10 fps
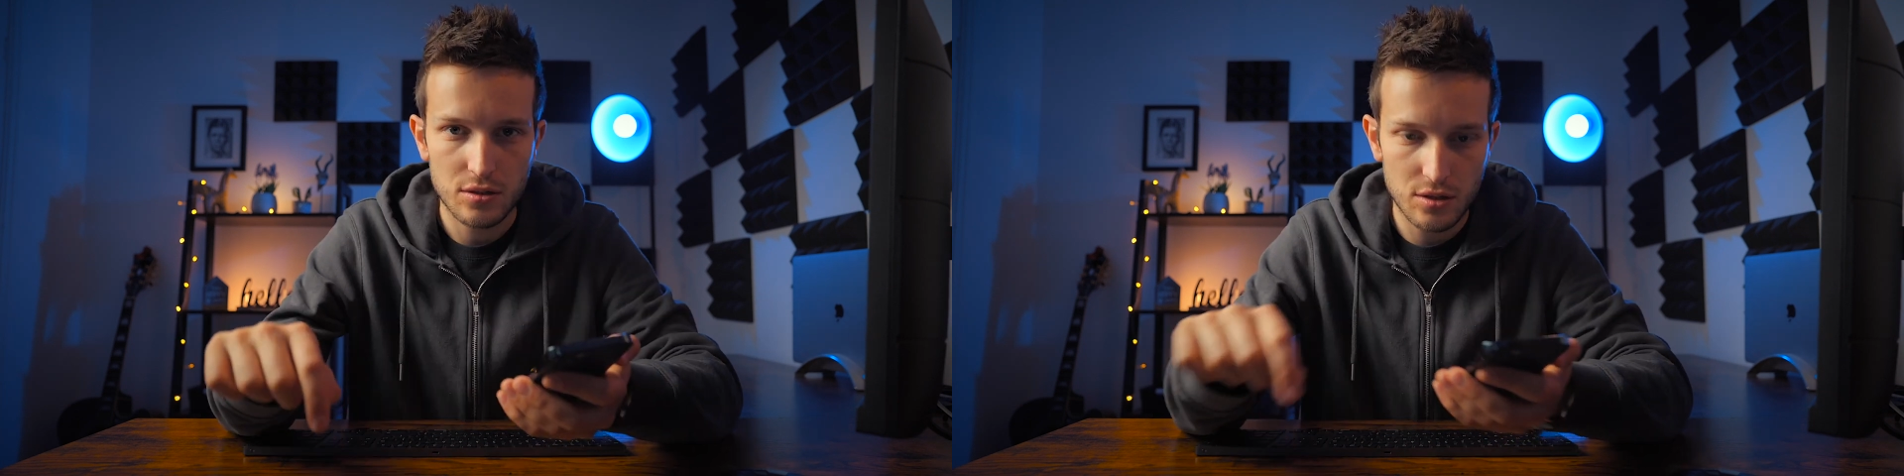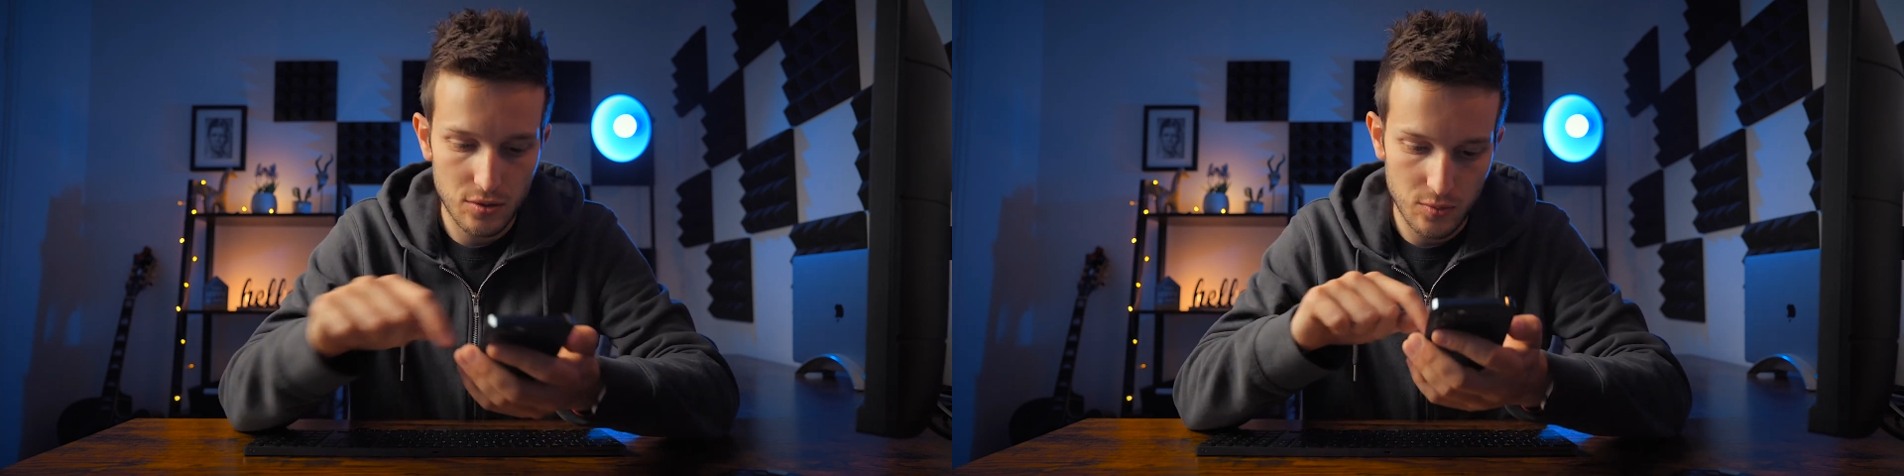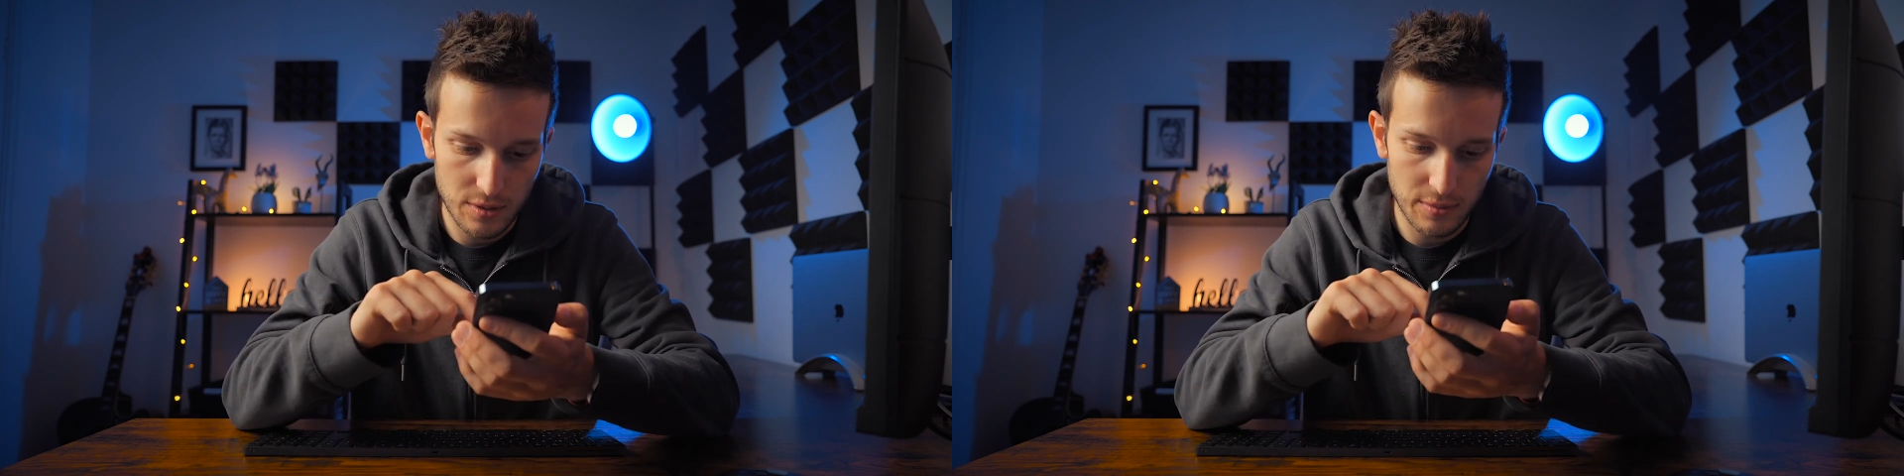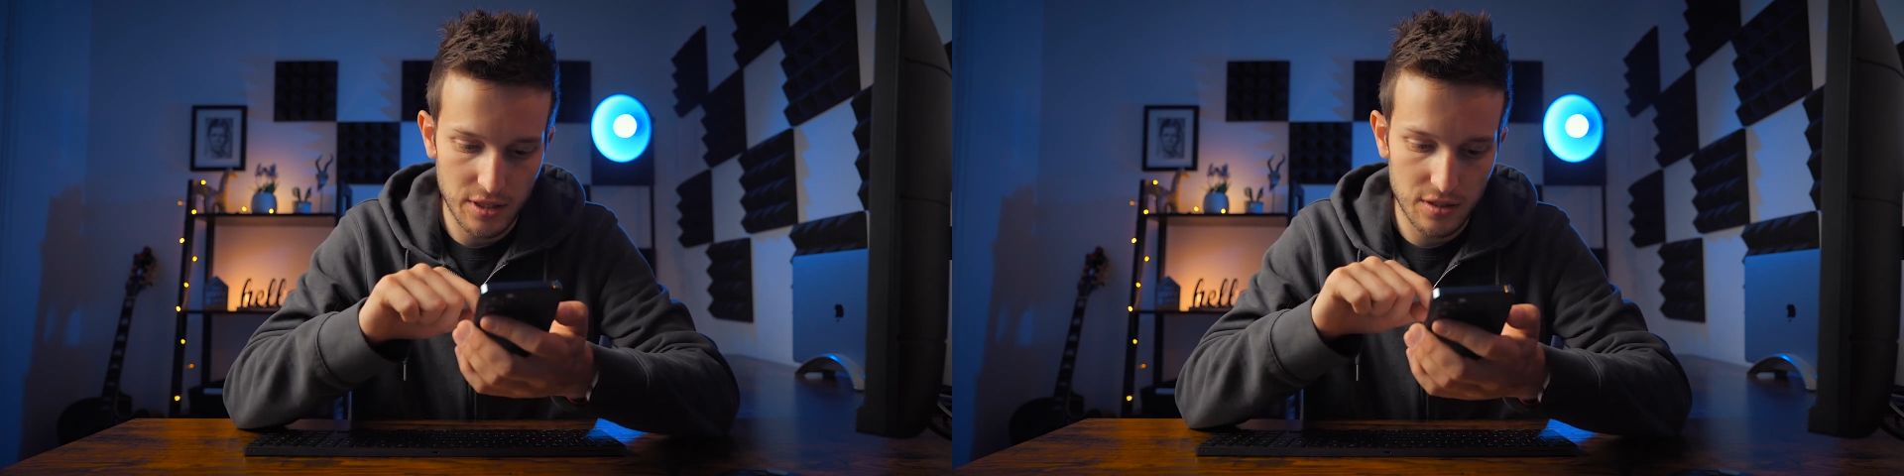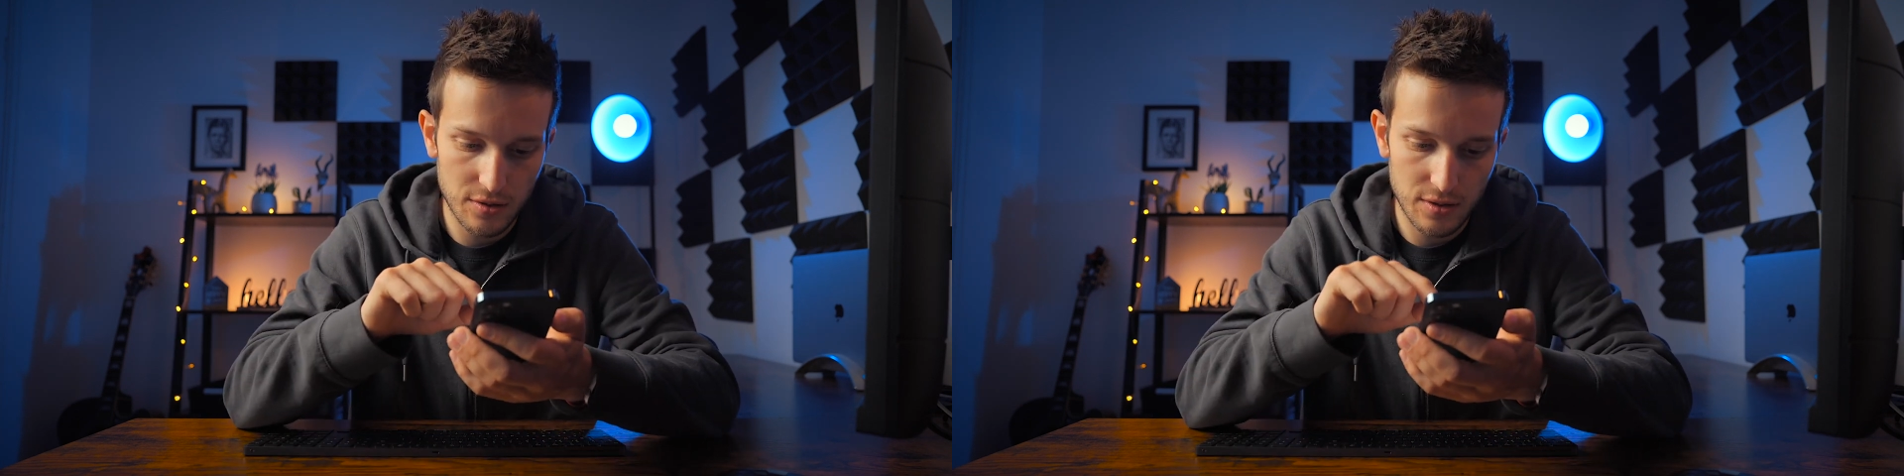So what I'm
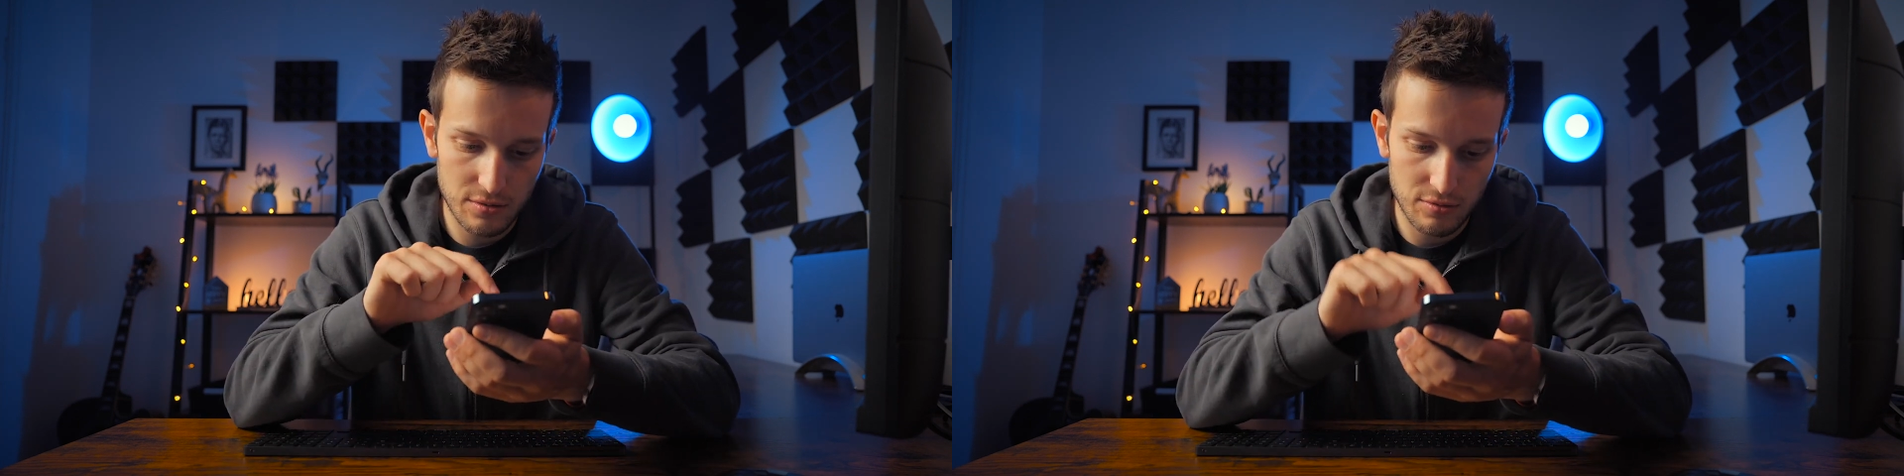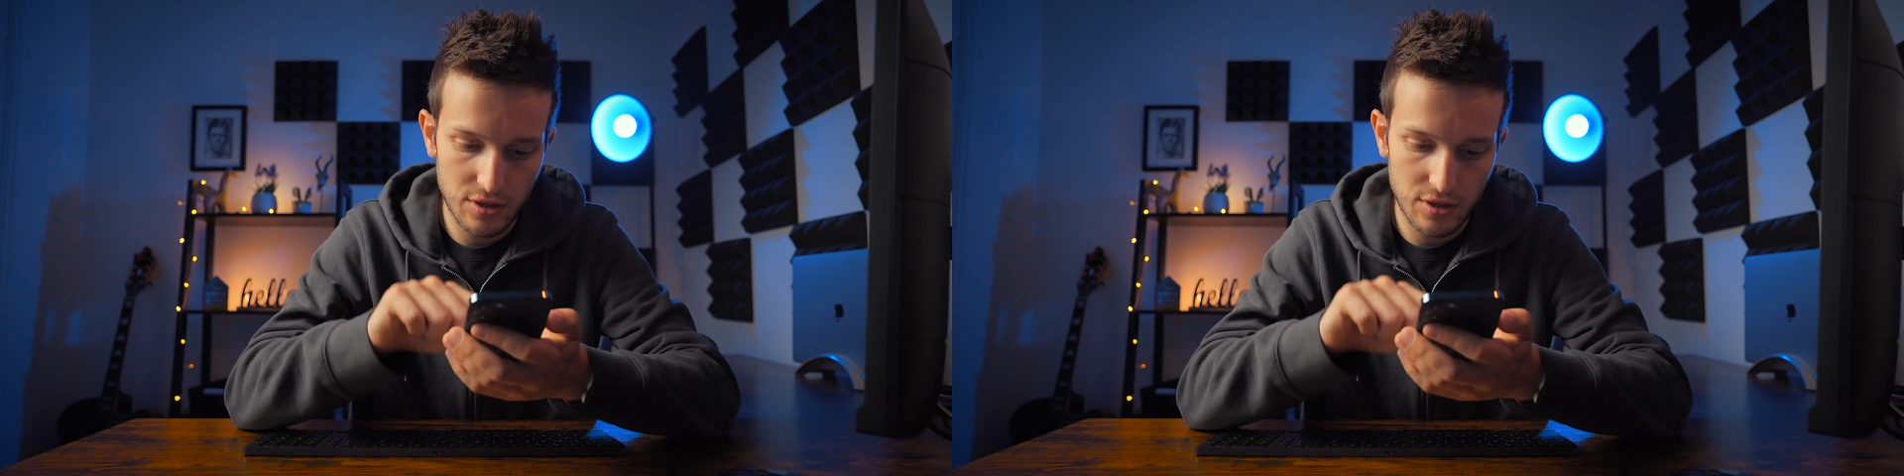gonna do is